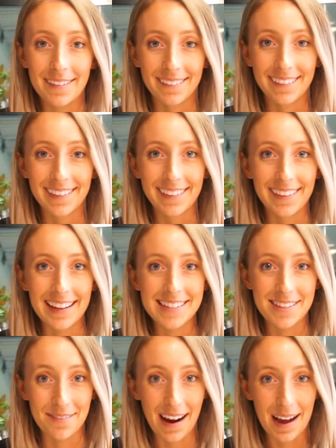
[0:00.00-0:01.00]
Oh,
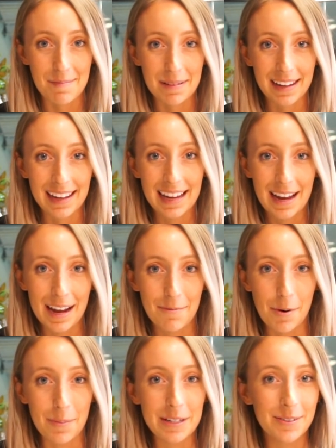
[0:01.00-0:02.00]
that's the wrap.
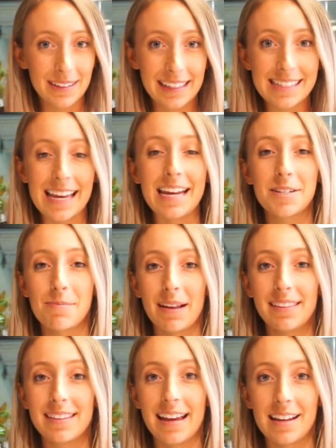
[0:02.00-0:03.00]
We'll be doing this each
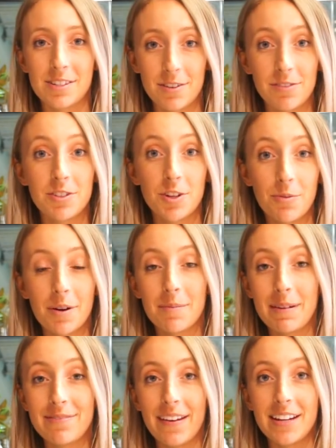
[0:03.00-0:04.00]
month now, so if you do want
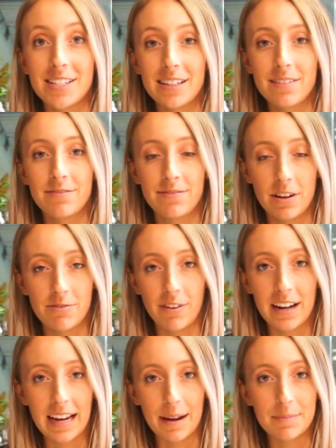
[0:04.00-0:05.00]
to be featured, feel
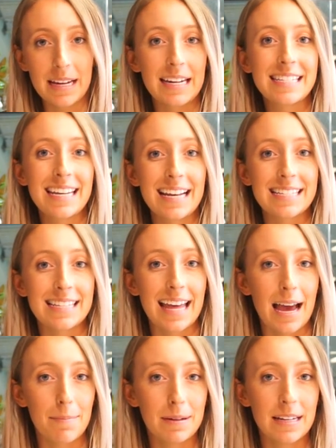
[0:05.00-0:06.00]
free to come down and see us at
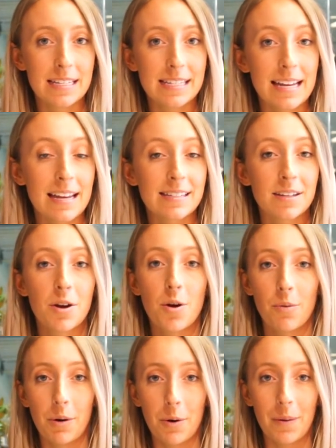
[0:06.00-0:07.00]
the Happiness Desk.
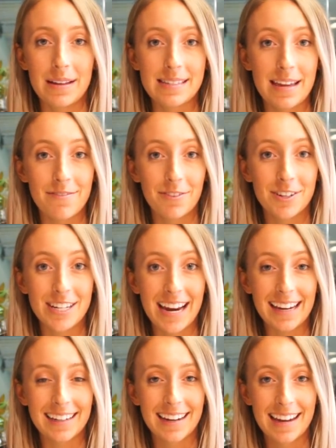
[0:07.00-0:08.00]
We're always there for a
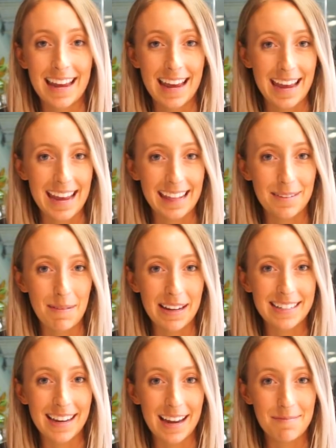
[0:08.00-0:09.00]
chat. In the
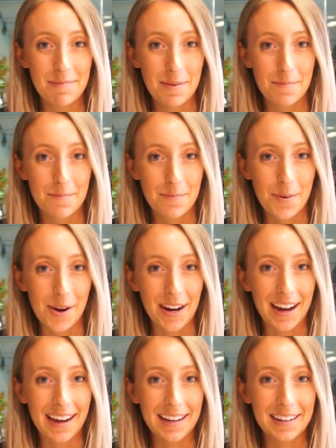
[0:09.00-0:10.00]
meantime, work
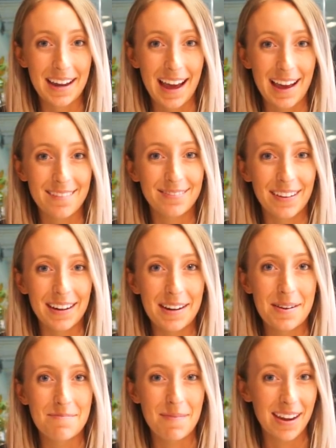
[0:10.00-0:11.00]
hard, have
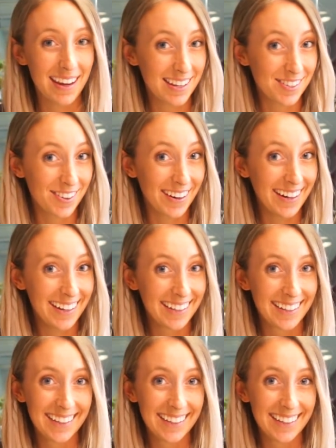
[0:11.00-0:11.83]
fun, make history.